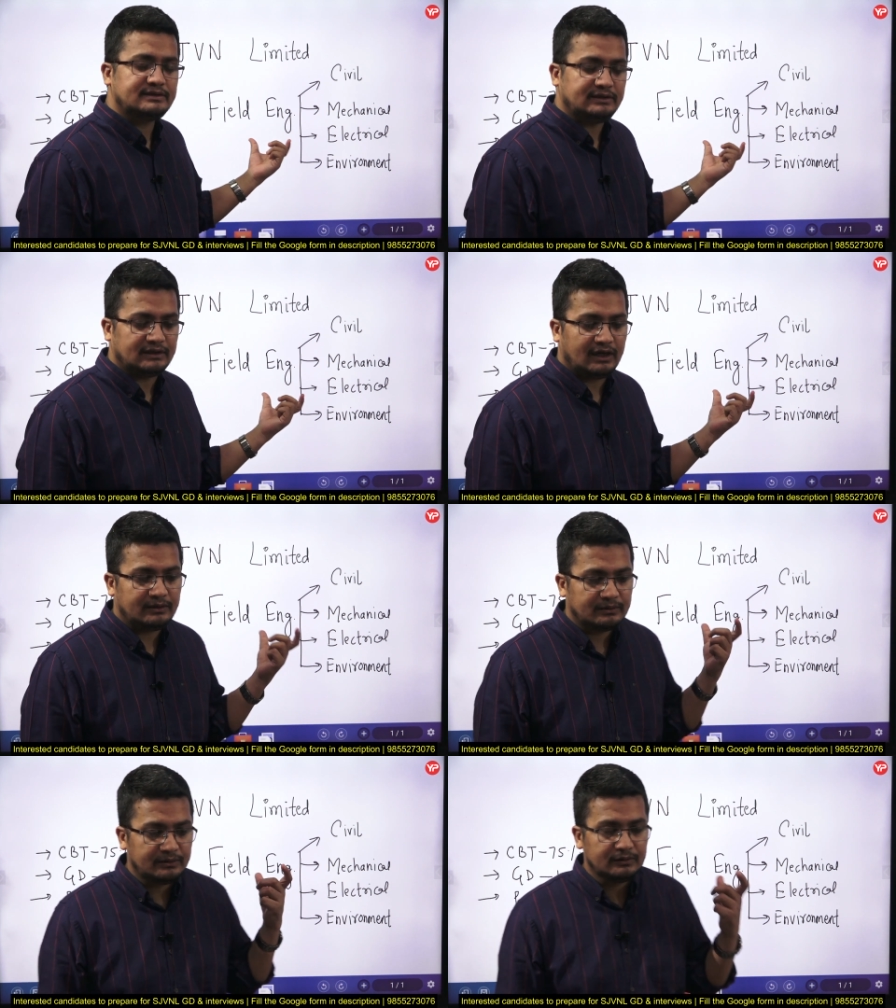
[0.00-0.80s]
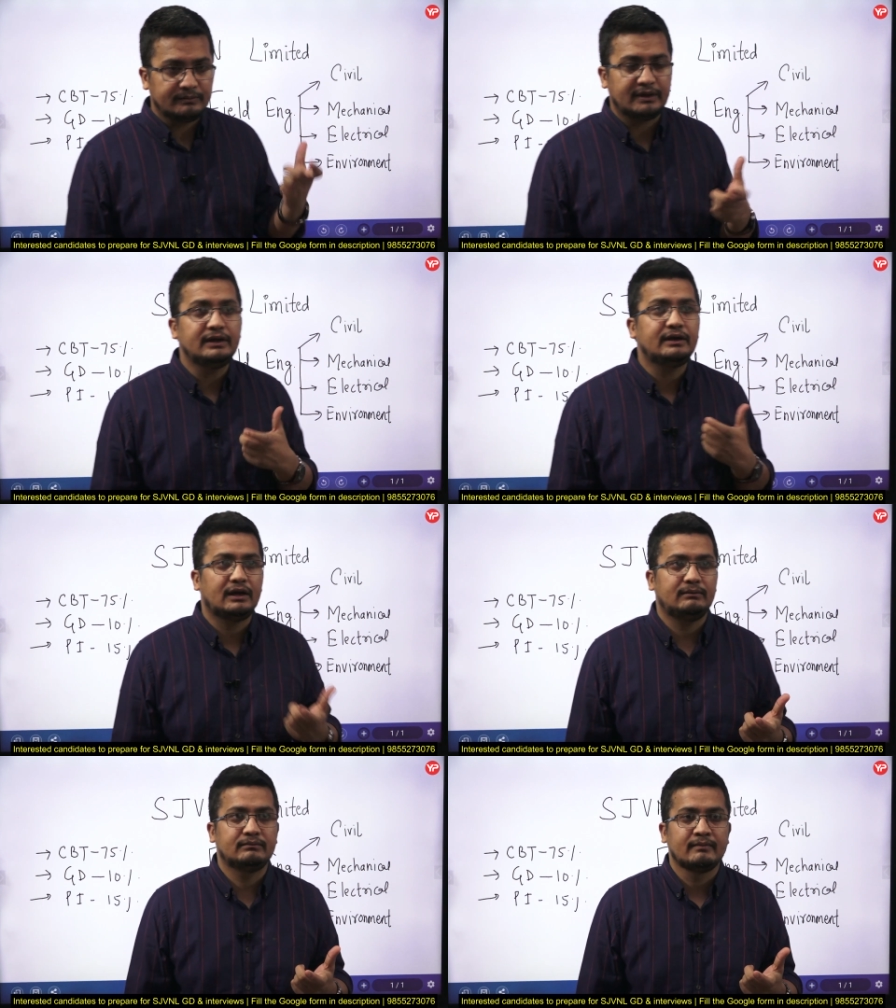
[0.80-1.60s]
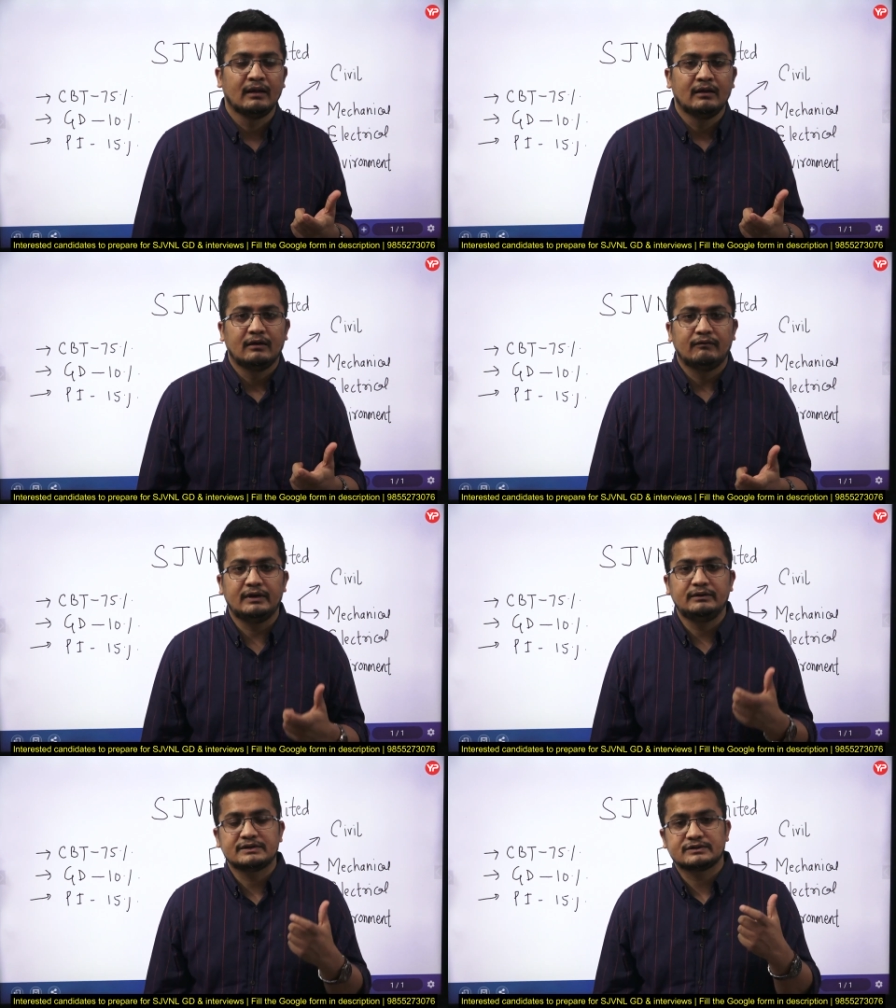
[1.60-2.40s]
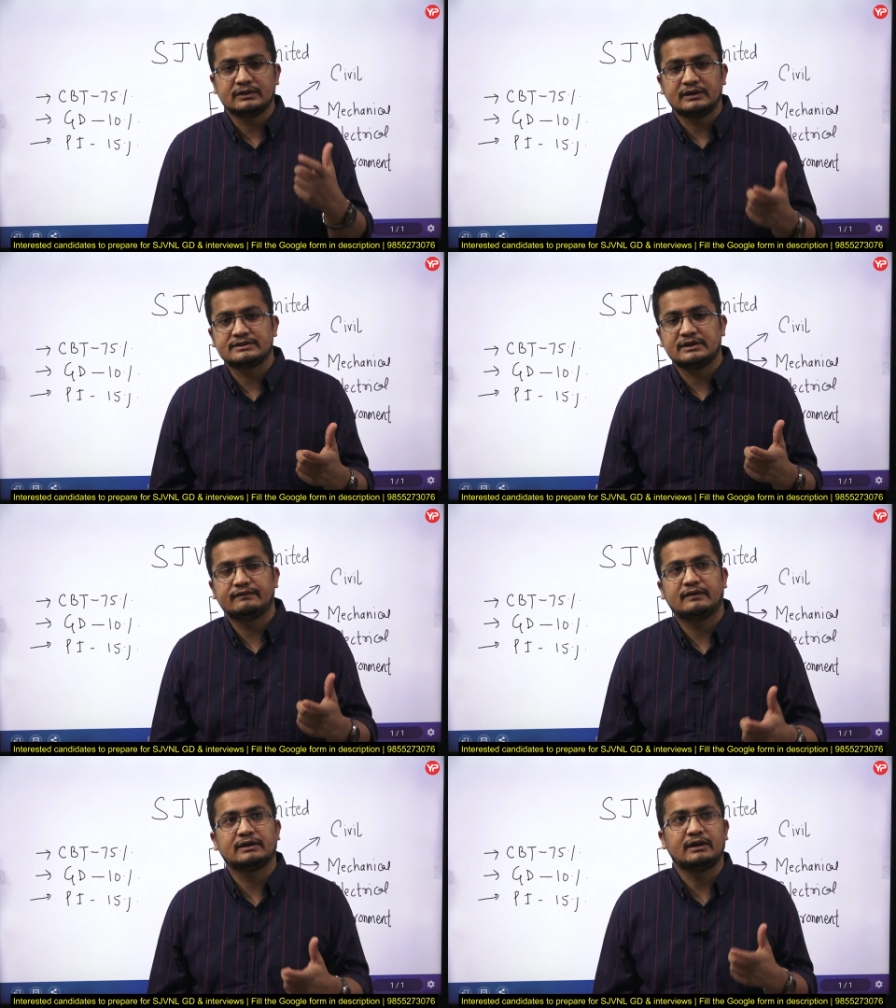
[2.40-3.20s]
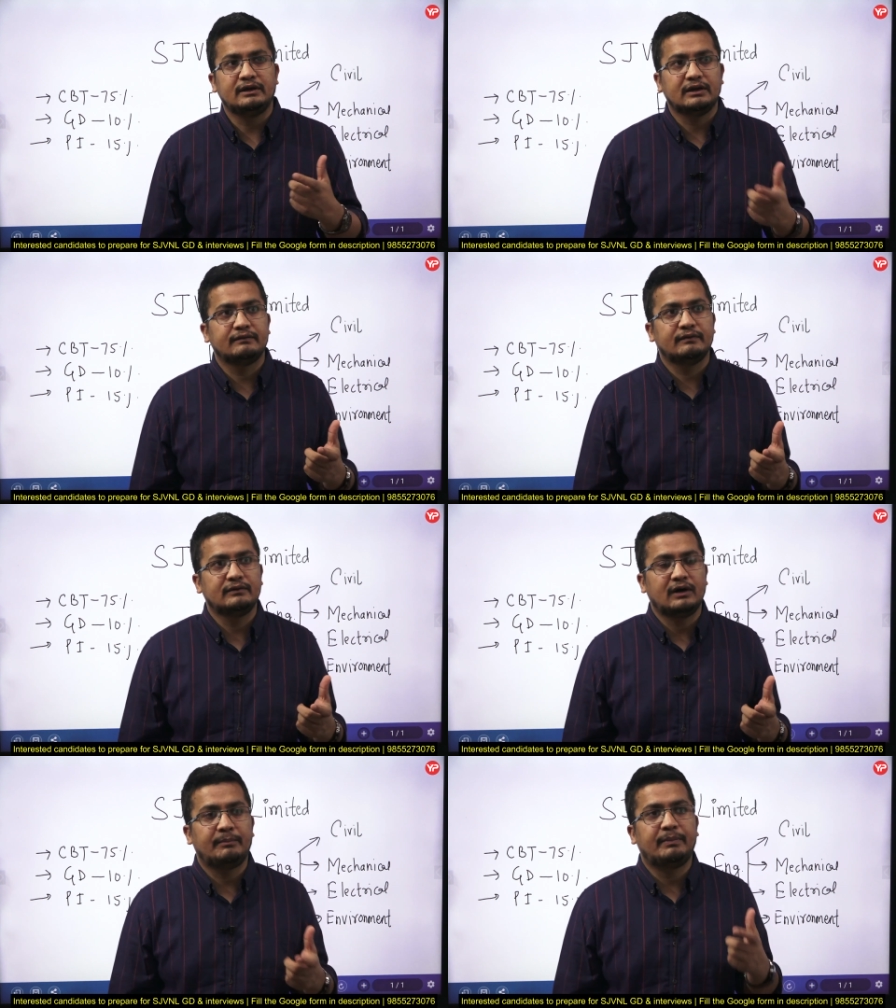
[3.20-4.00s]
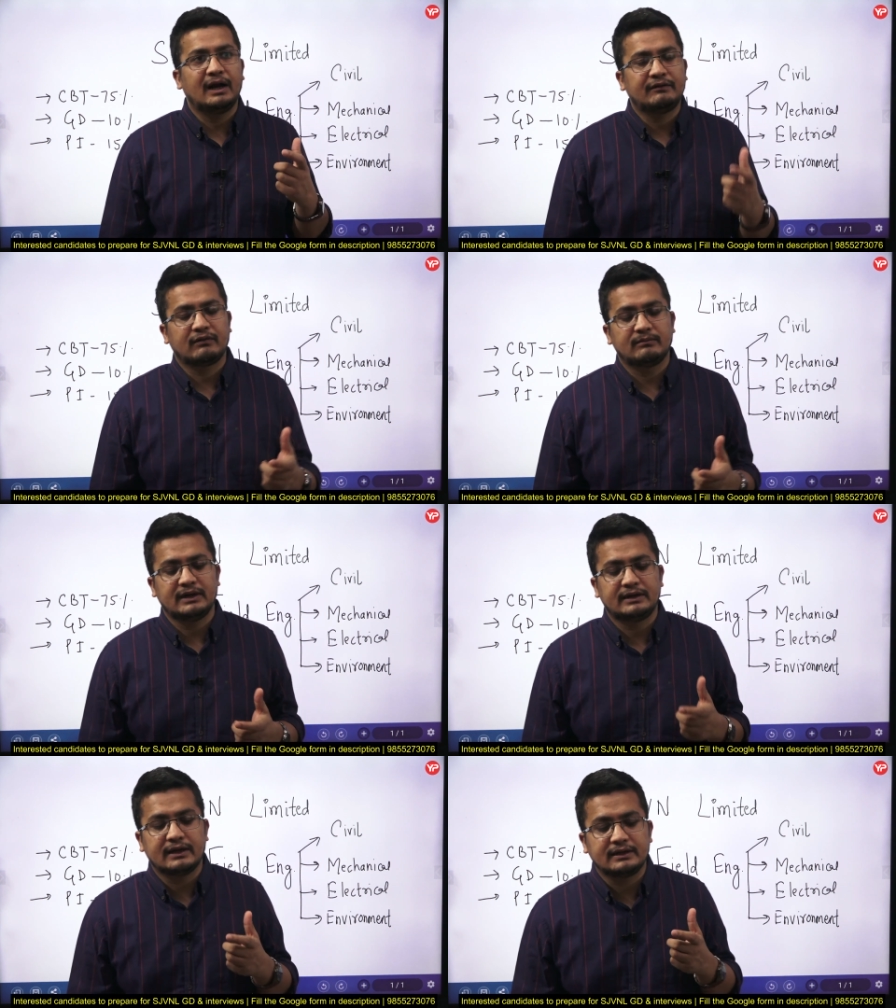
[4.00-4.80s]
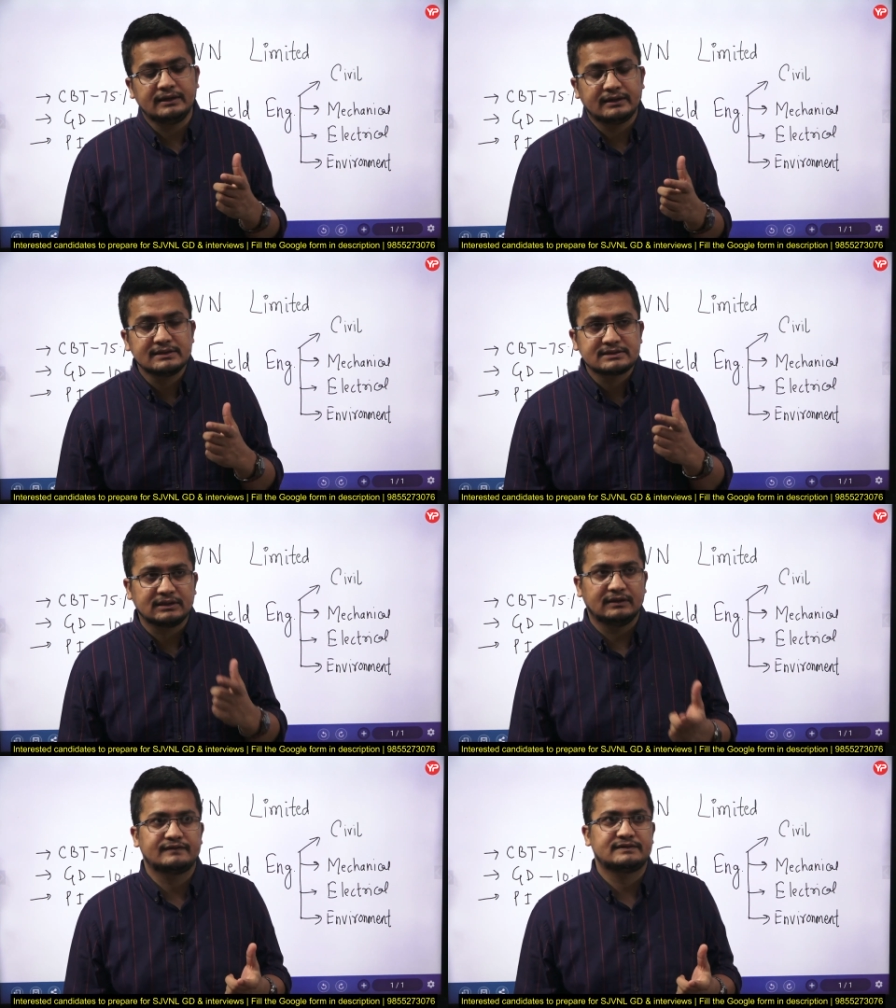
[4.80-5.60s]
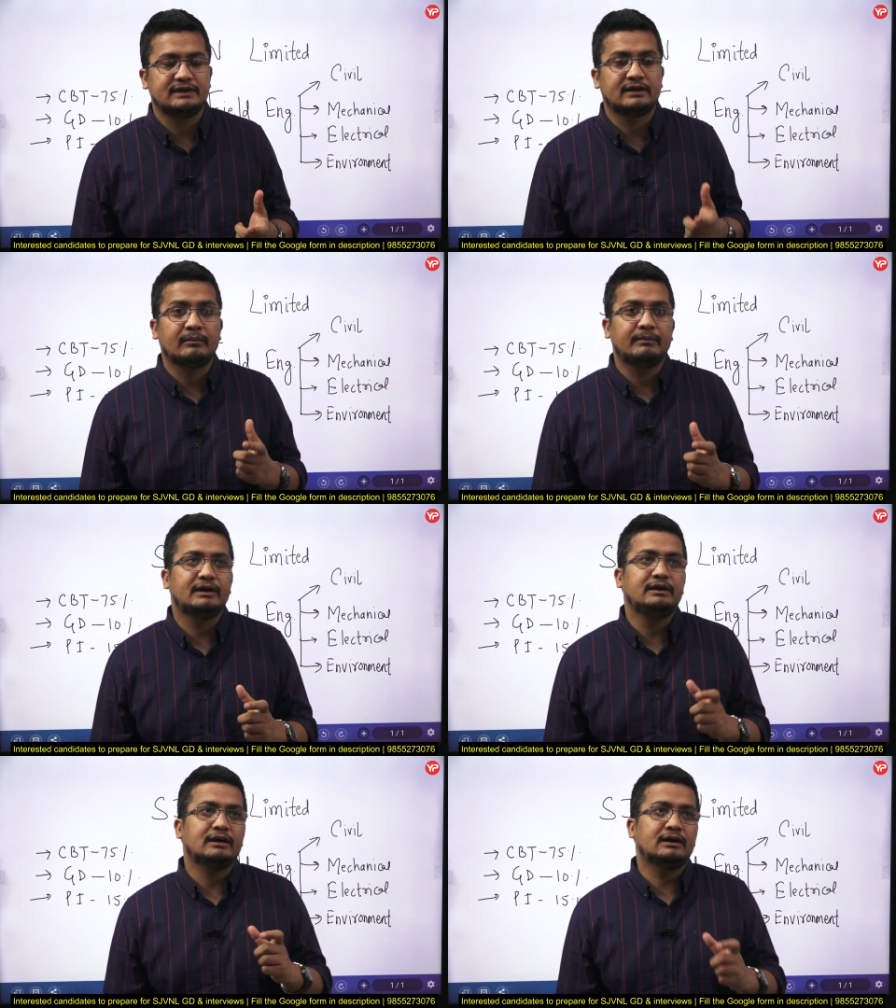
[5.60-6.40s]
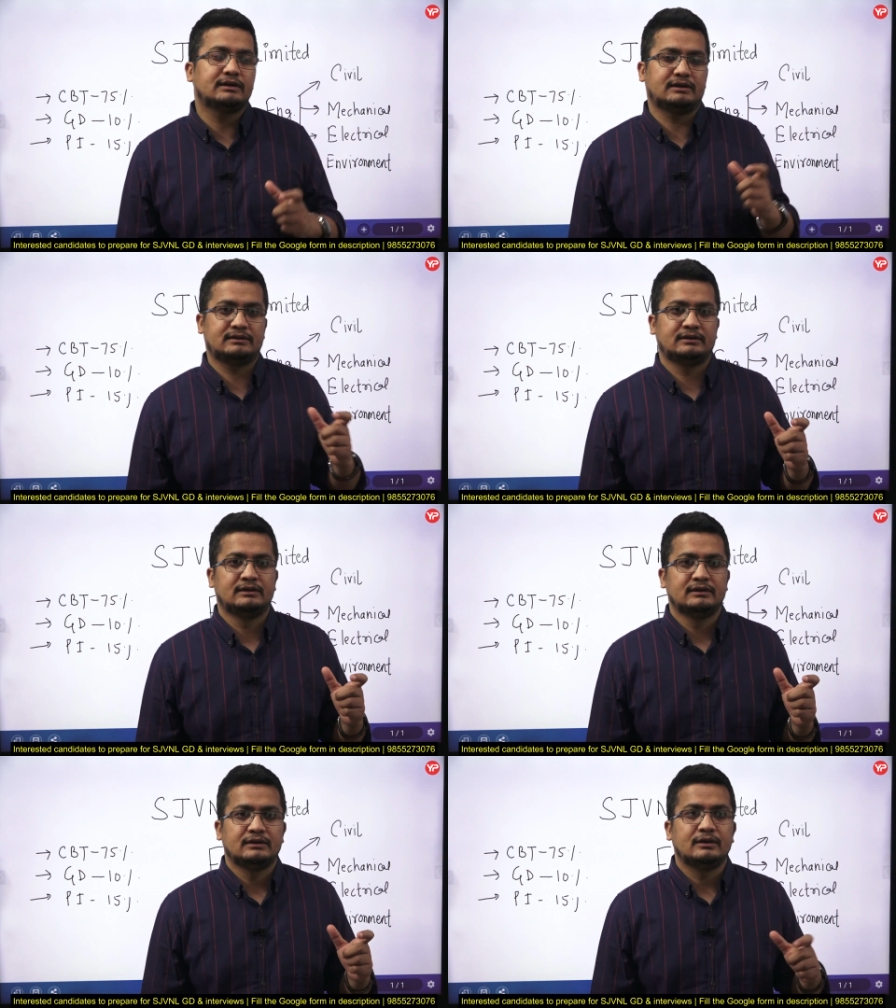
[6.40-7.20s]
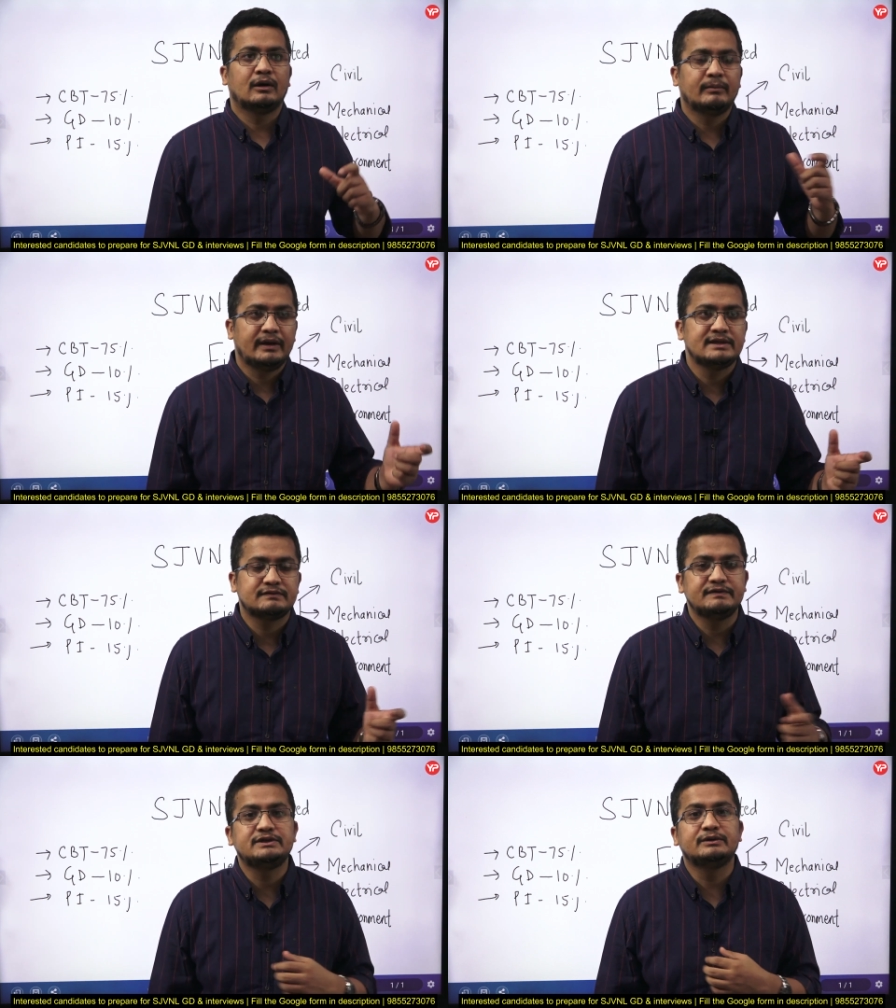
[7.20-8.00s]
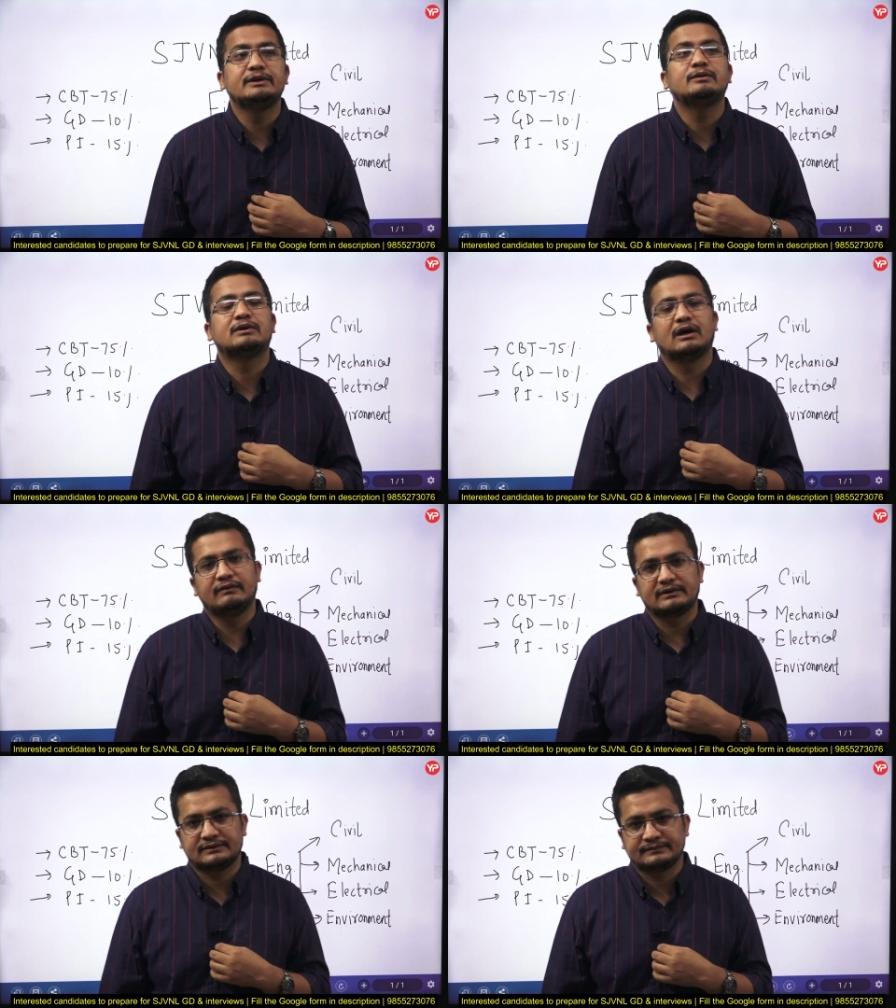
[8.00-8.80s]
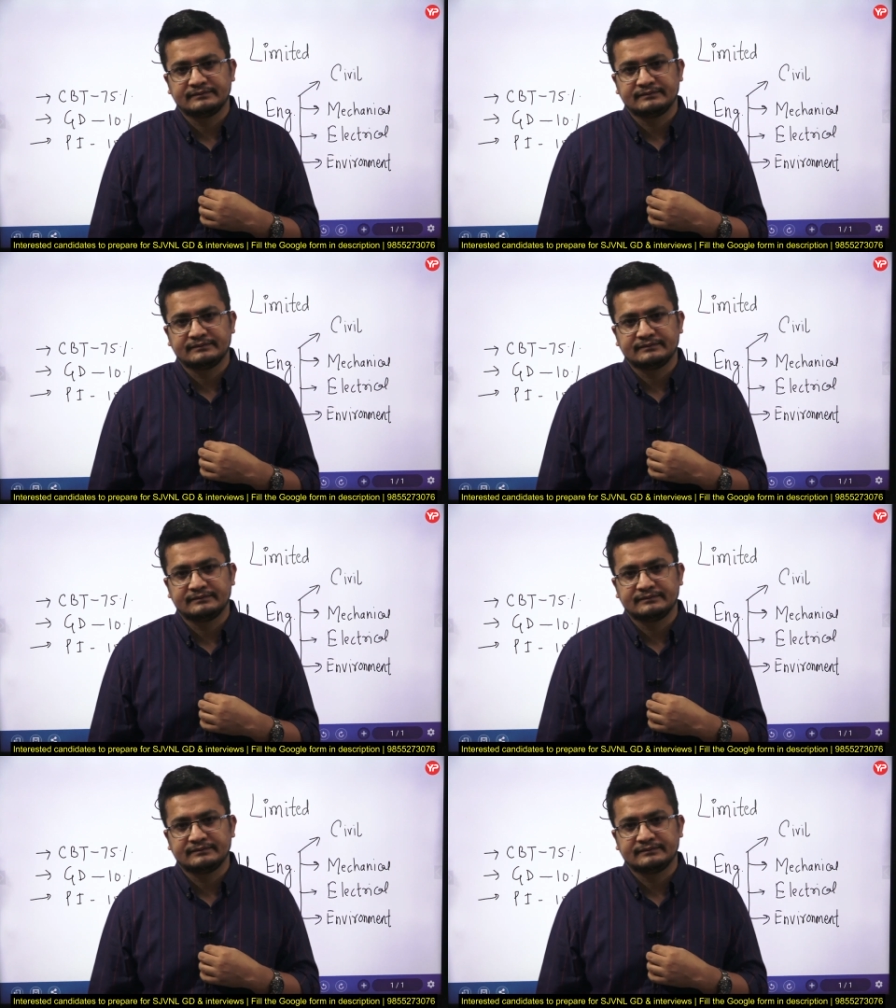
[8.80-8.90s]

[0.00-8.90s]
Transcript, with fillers: See, I told you many times, when you are shortlisted for the interview, apart from the technical stuffs, there are many other domains which you need to cover.